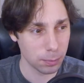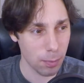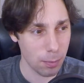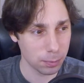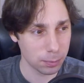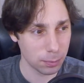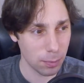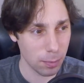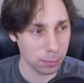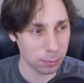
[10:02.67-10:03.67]

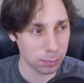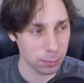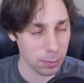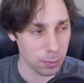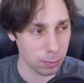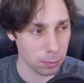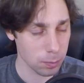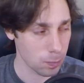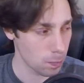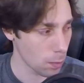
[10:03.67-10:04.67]

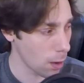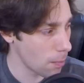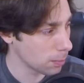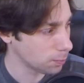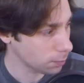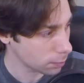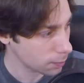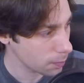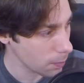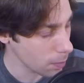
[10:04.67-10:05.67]

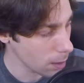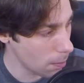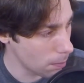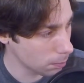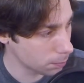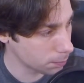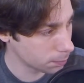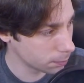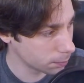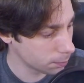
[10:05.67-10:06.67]

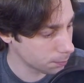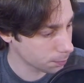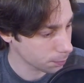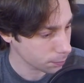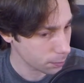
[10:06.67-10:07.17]
(no one is talking)